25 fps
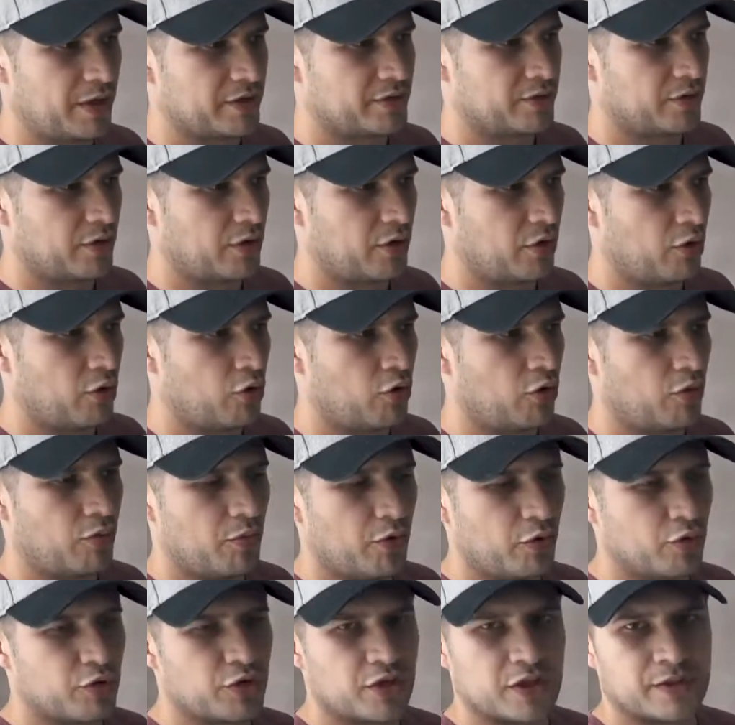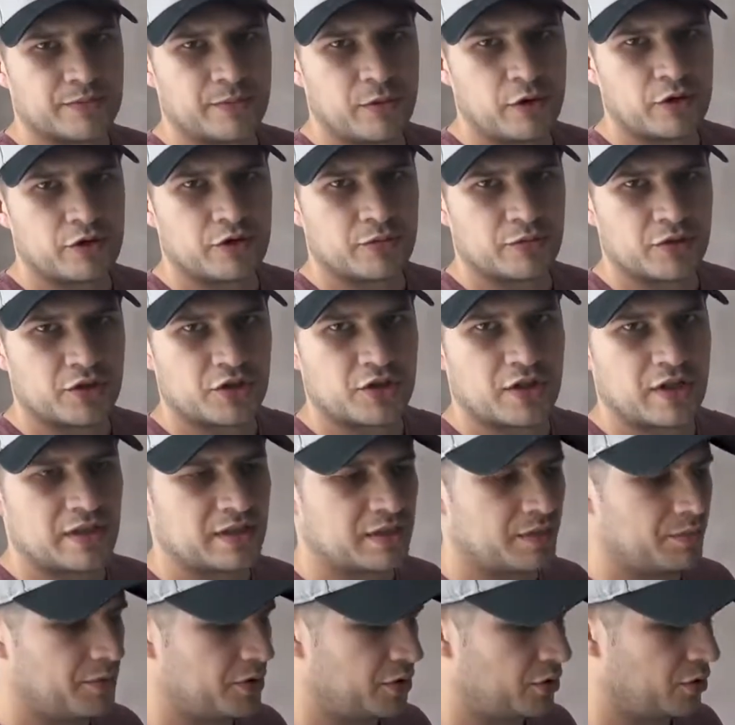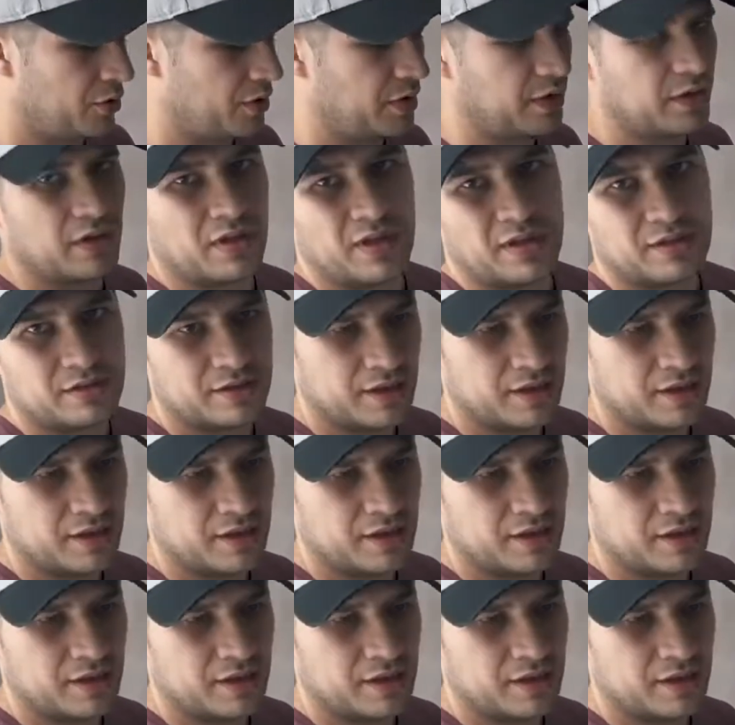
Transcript: If this were concrete, we'd have to use hammer mode